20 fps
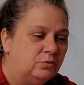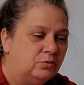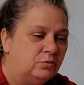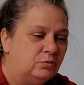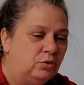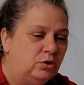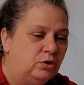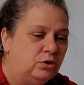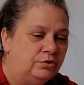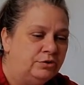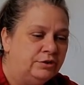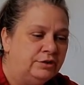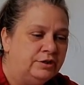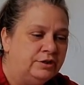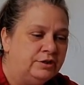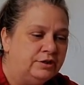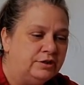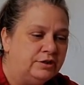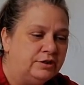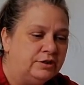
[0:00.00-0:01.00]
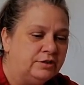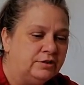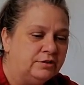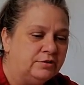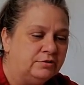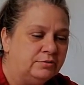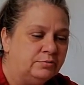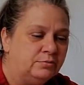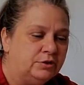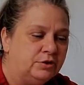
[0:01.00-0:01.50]
walnut and
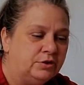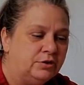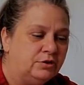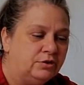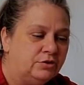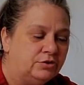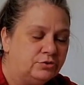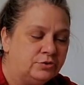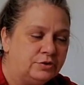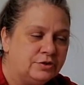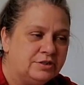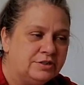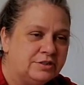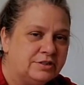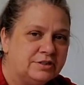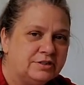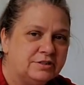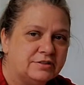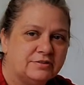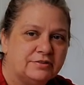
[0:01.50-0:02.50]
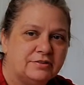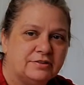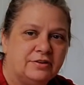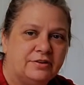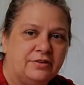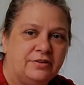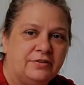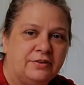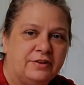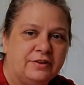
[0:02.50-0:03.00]
pecan trees
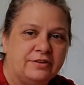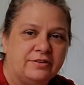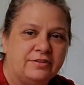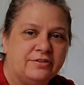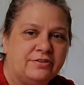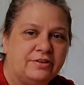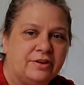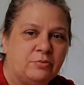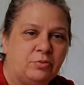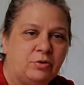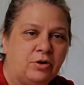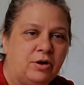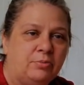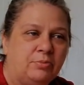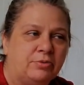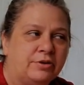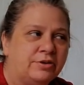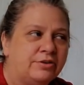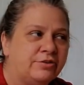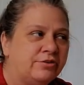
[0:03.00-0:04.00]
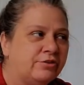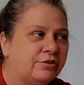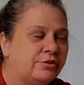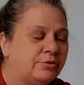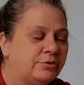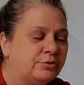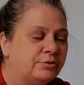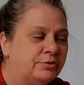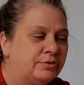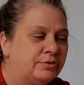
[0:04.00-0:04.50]
on that same property, so